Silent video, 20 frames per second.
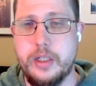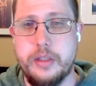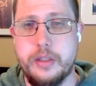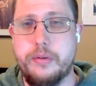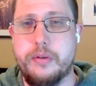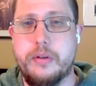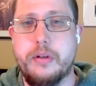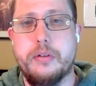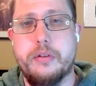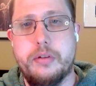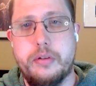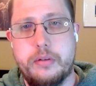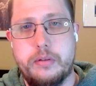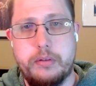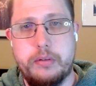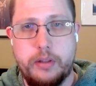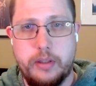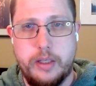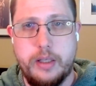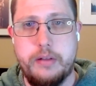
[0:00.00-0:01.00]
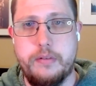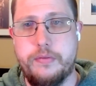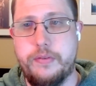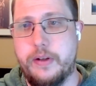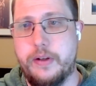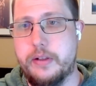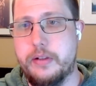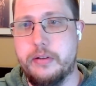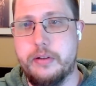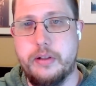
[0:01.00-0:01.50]
You can also, again,
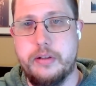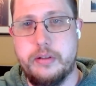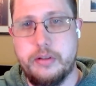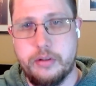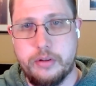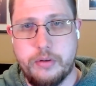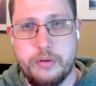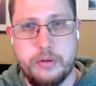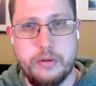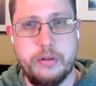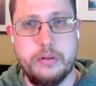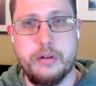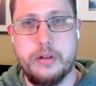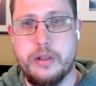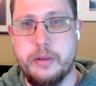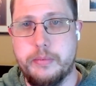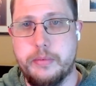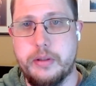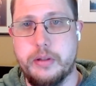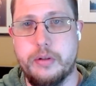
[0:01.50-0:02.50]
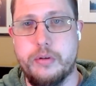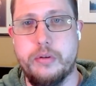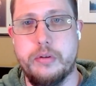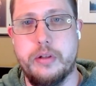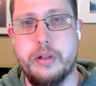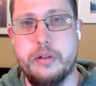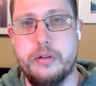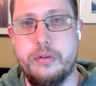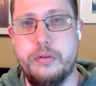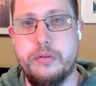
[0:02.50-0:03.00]
find us on Discord or come to the
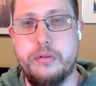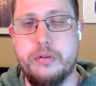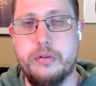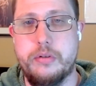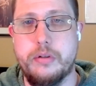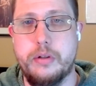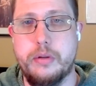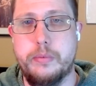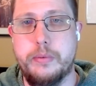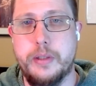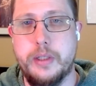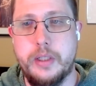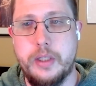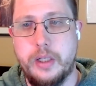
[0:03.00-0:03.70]
Cortex users group.